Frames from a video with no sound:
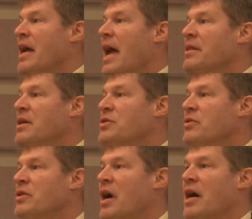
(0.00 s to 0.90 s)
and these
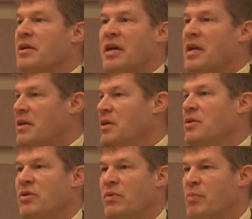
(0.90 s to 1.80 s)
are not connected
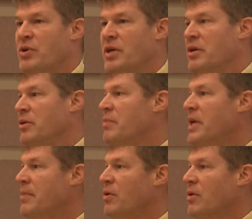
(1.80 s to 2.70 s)
to a particular
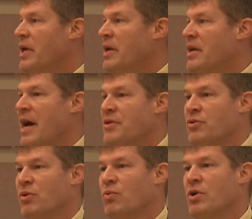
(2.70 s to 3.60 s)
people in a
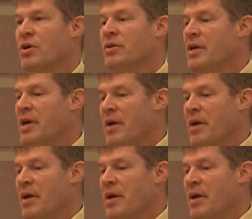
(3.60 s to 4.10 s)
natural world,